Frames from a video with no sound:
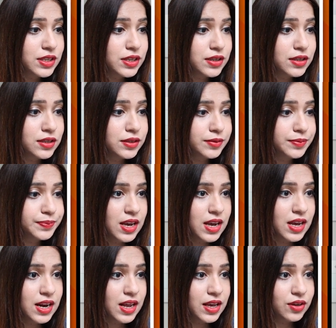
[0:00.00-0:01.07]
here,
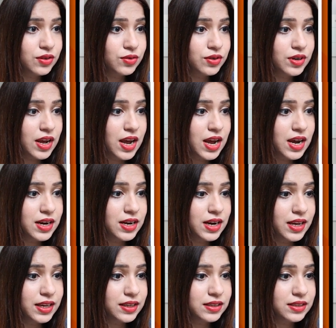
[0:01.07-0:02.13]
and I could add
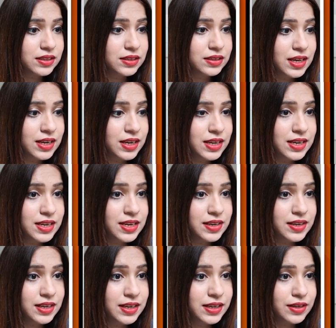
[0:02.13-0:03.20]
like an India
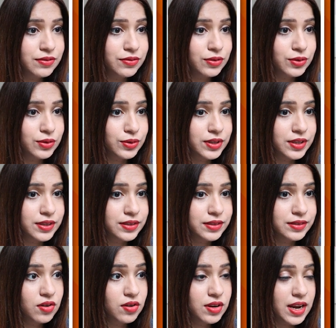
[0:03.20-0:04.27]
related photo here.
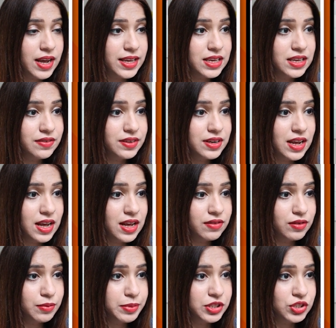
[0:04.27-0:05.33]
Or I even
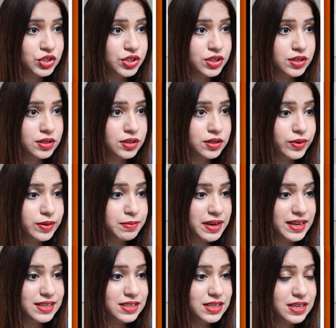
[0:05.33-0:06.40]
have a picture with
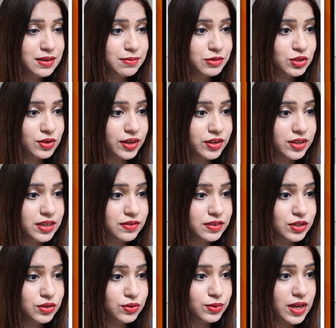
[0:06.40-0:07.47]
my team, so I can
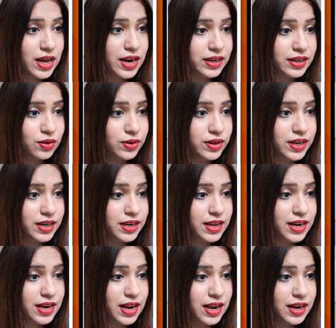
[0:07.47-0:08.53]
even do that. Go ahead
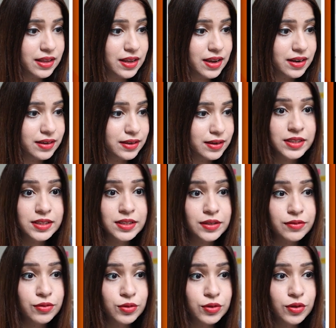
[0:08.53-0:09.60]
and add that. This is
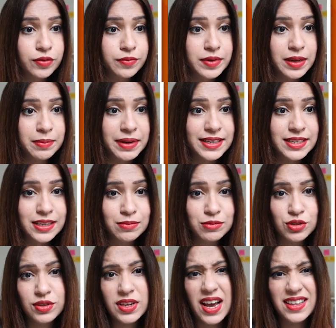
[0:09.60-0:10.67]
a photo of me and my team.
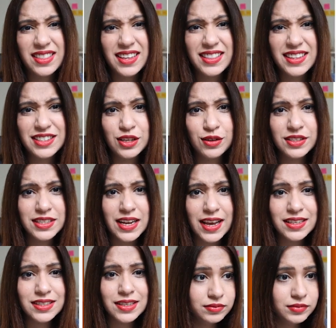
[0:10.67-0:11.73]
So yeah, I think this looks
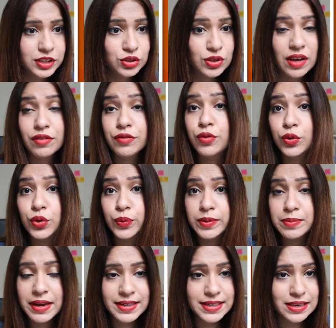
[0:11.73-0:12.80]
nice. So I have a photo
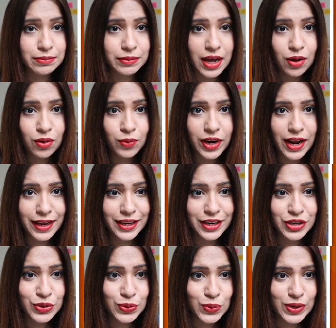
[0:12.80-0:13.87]
with my team now. What I
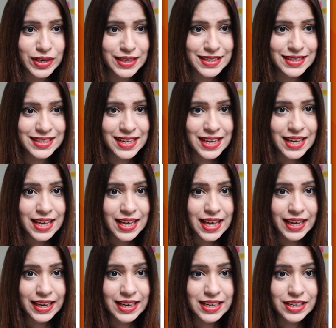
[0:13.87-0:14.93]
can do is
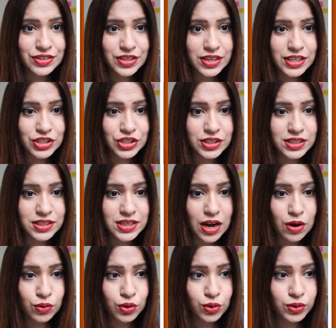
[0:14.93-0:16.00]
I can literally just
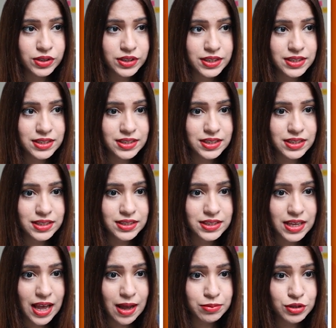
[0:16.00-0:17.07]
download this.
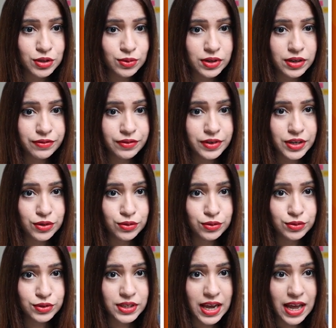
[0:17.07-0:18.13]
It's absolutely free to
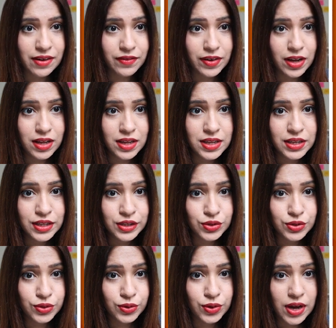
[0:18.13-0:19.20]
use Canva.
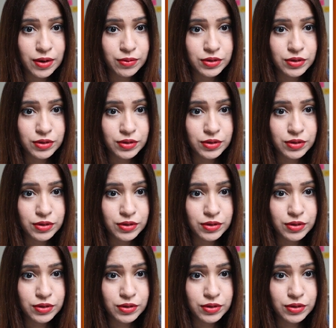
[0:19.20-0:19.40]
So I